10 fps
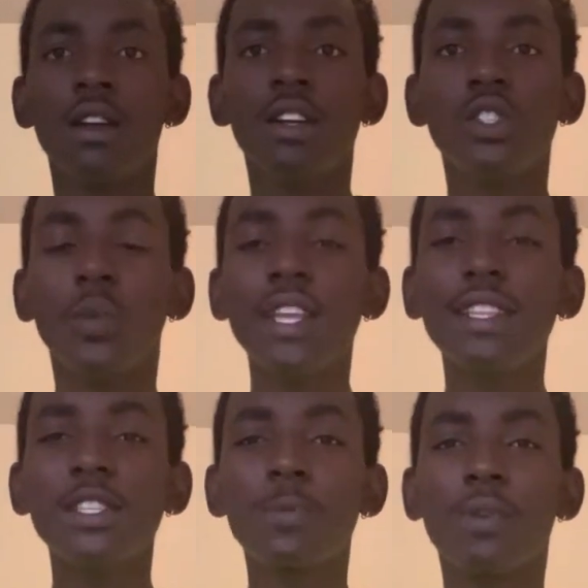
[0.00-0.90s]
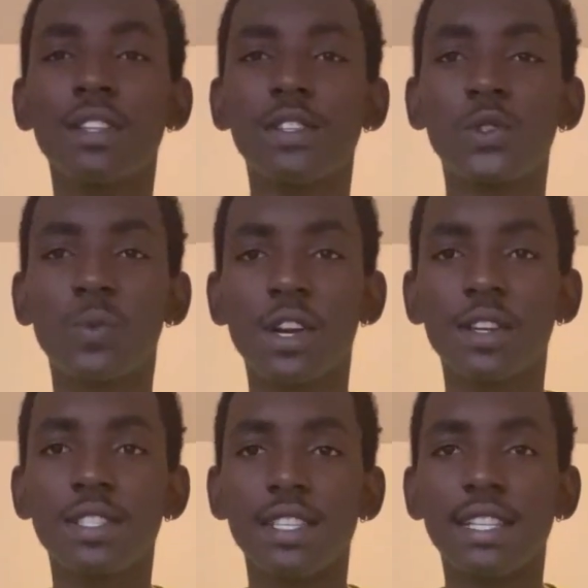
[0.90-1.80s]
The way that this process
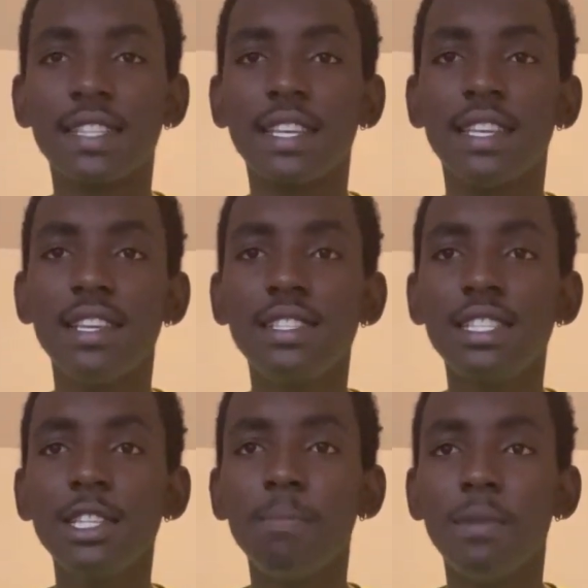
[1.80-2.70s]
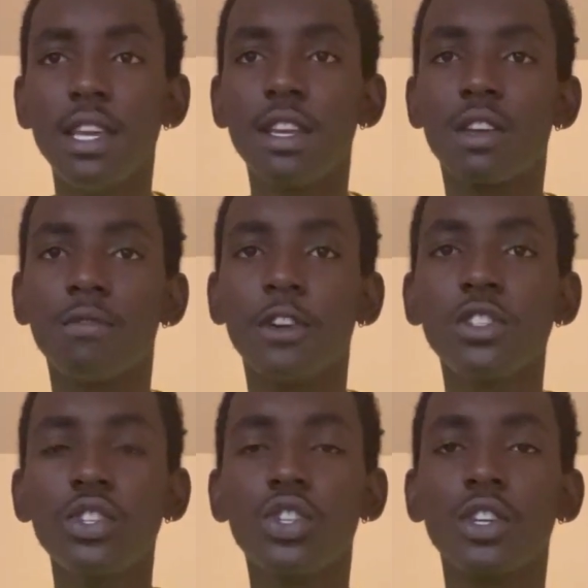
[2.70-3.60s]
works is that the yeast in the mead
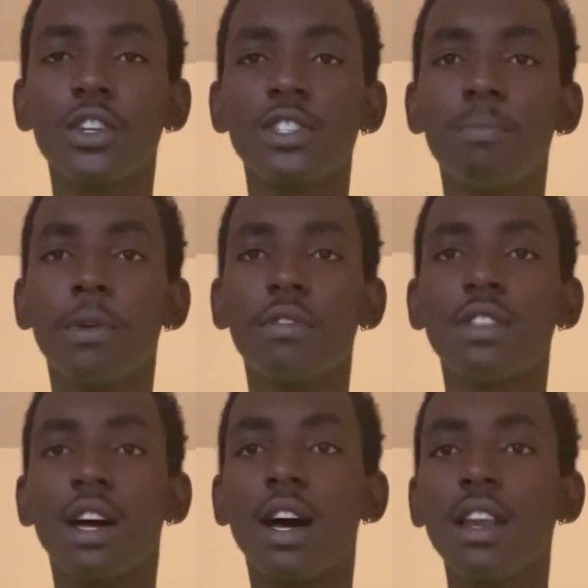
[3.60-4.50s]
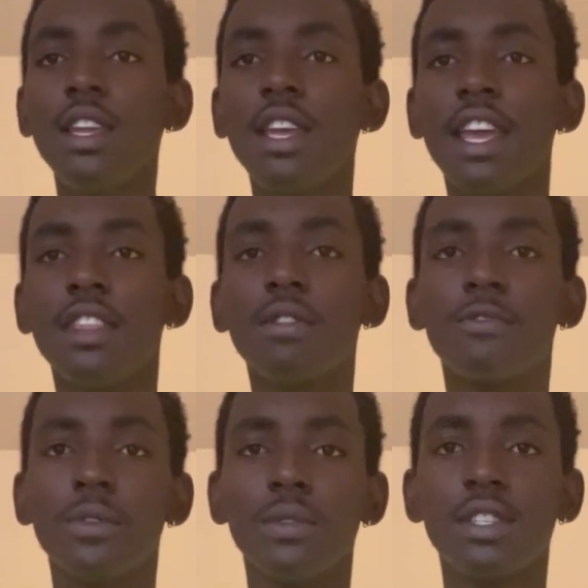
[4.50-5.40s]
converts the sugars in both the honey and the
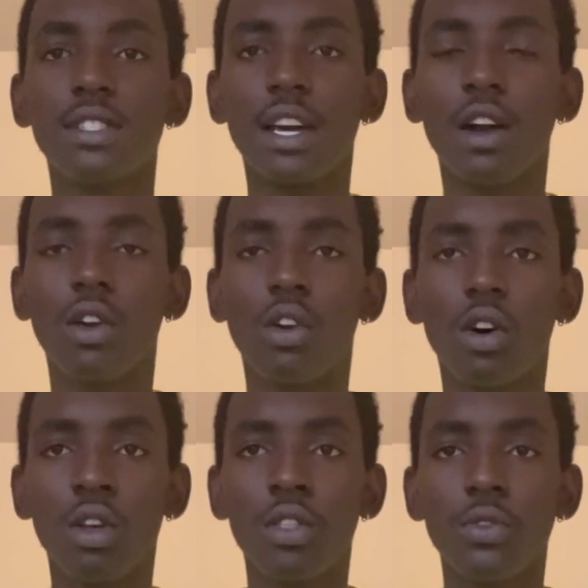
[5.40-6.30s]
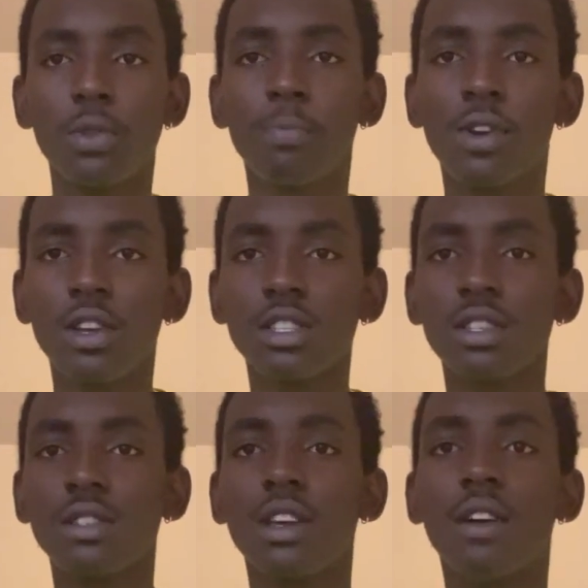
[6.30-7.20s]
fruits into alcohol through the
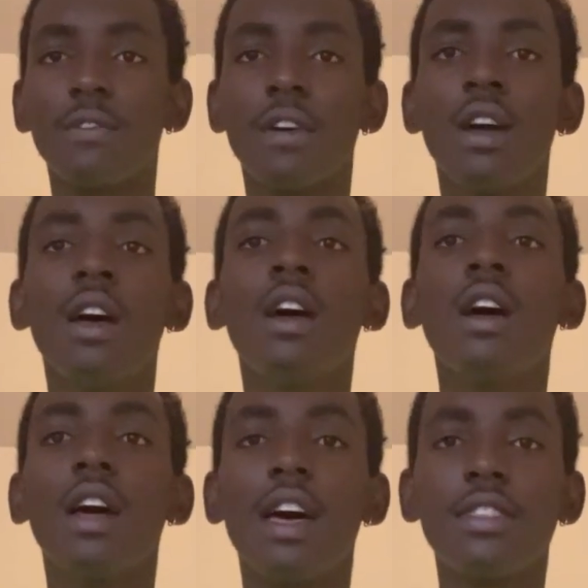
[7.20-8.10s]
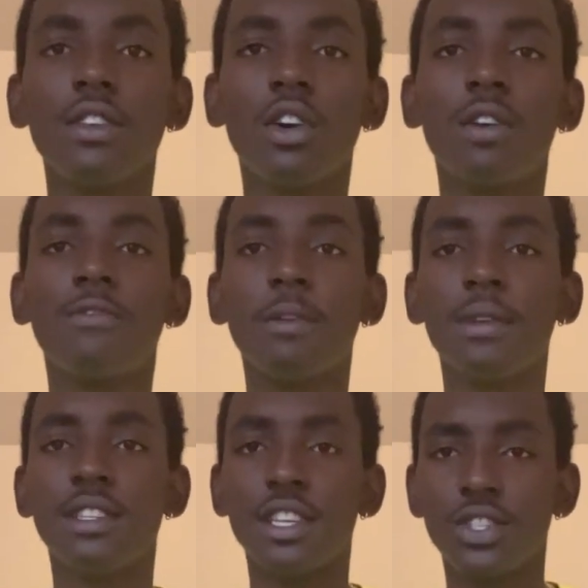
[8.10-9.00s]
process of ethanol
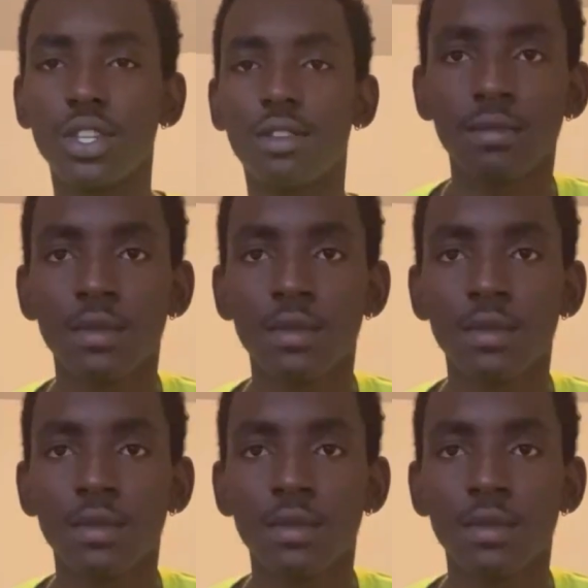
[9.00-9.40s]
fermentation.